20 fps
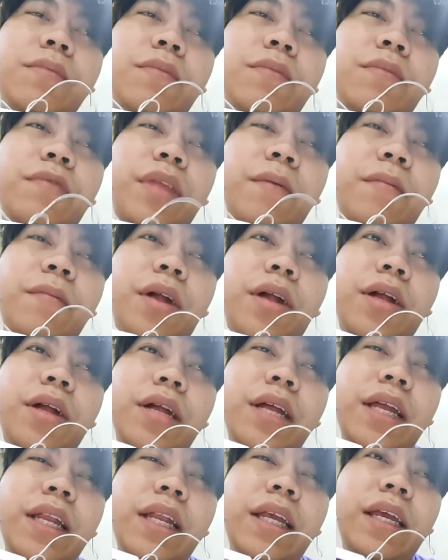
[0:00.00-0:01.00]
of them are
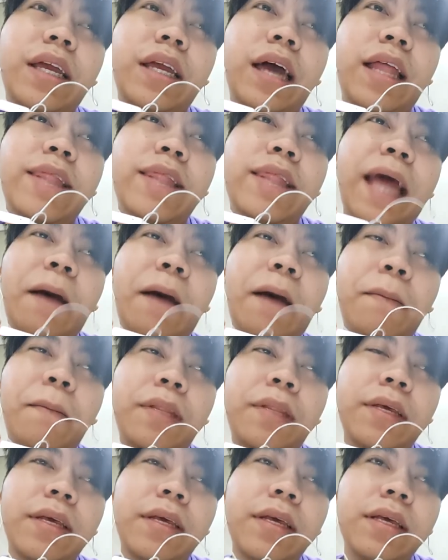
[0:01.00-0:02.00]
really
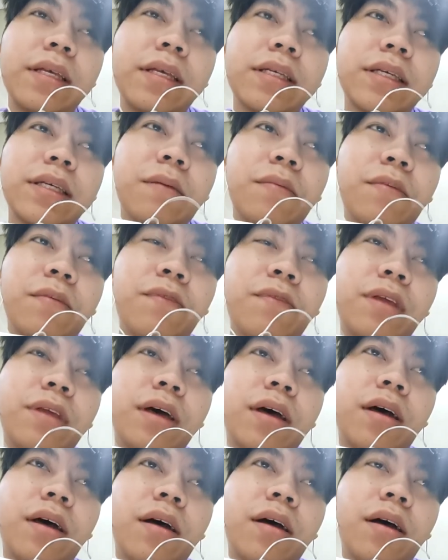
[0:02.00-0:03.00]
untapped. Some of
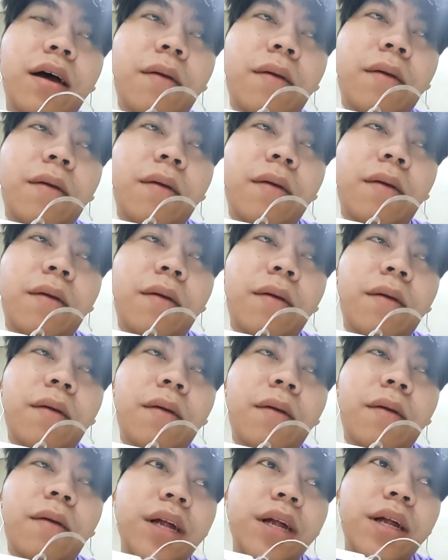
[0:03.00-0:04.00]
the um,
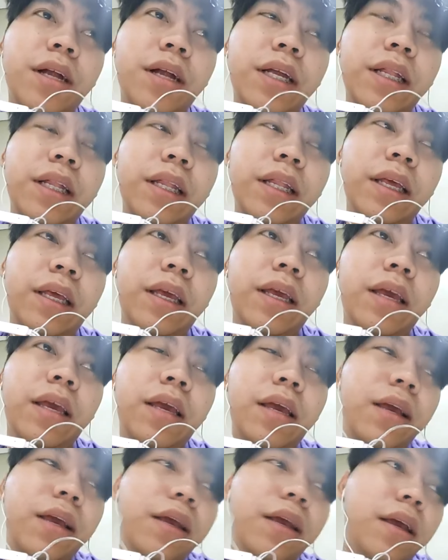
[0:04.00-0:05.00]
students are really
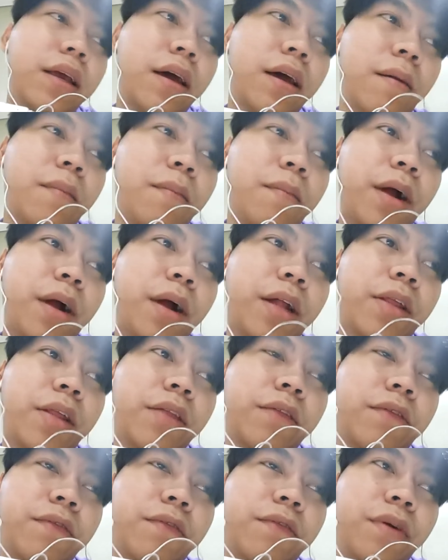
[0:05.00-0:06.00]
a part
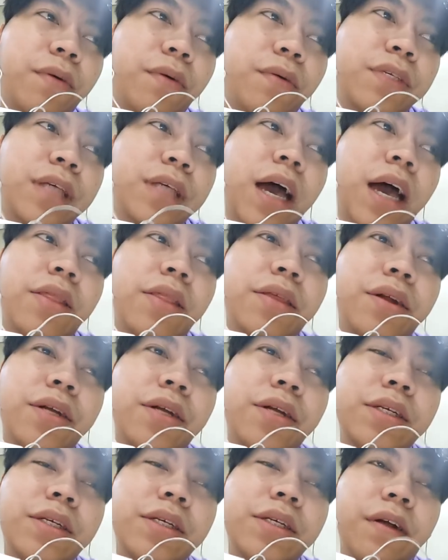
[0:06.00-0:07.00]
of those
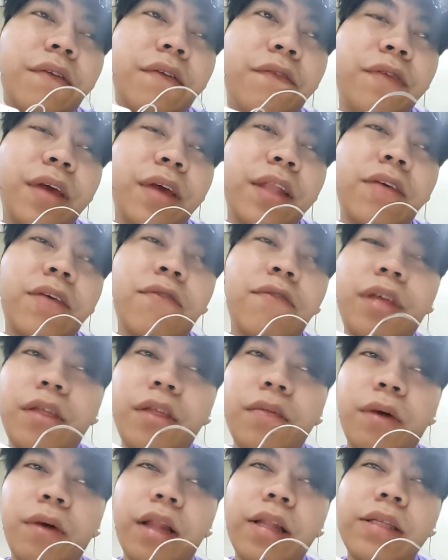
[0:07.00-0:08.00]
underserved
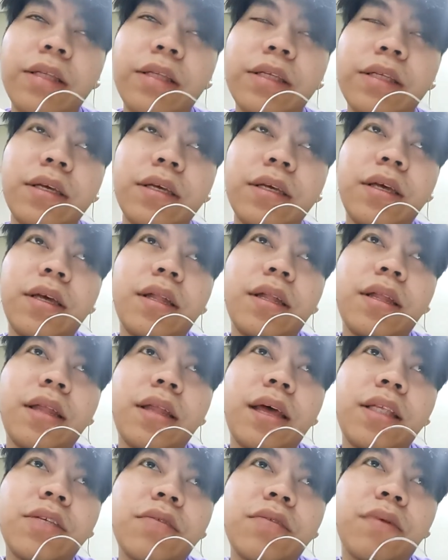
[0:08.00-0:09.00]
individuals.
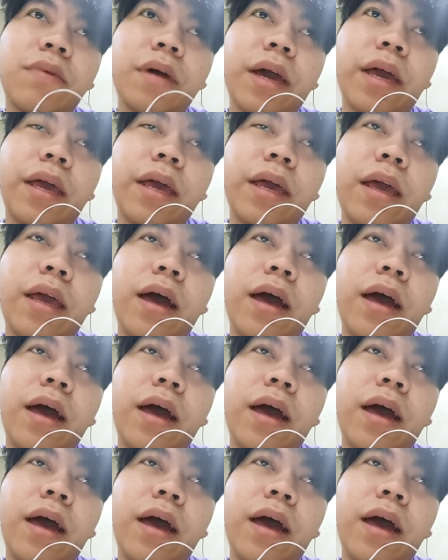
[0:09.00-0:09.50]
That's why